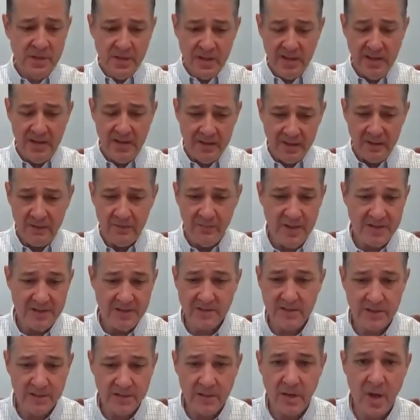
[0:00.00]
and
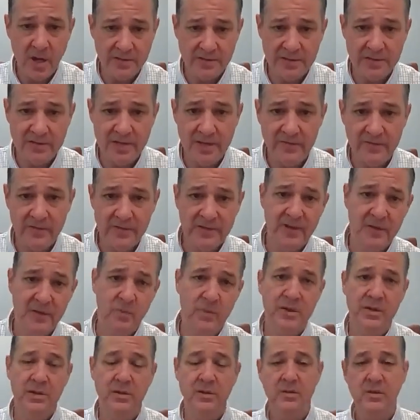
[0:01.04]
basically causes everything
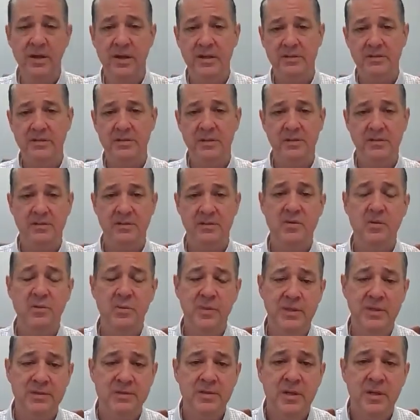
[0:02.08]
we do as, as
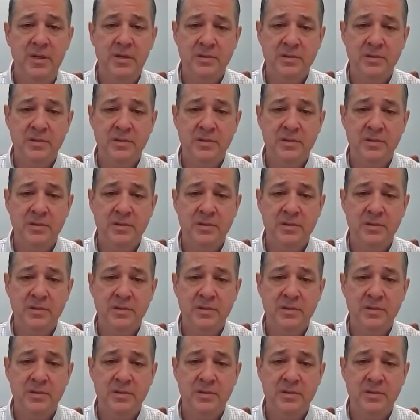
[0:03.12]
humans.